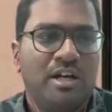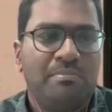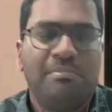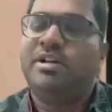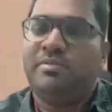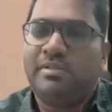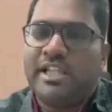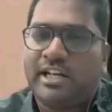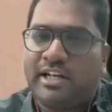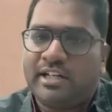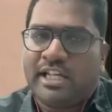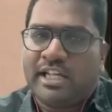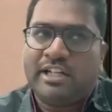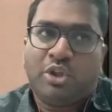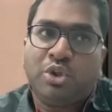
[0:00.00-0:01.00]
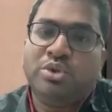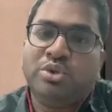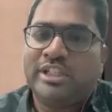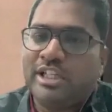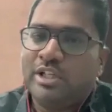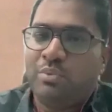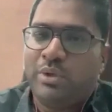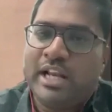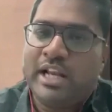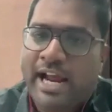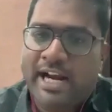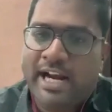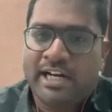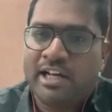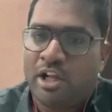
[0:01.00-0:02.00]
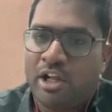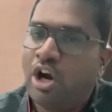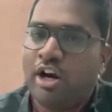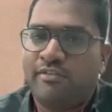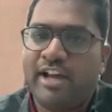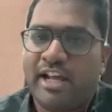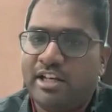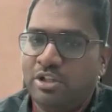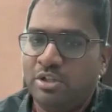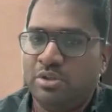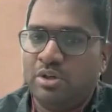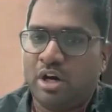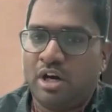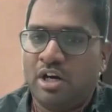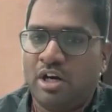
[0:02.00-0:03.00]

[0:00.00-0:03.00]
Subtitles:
but that you think will add a lot of value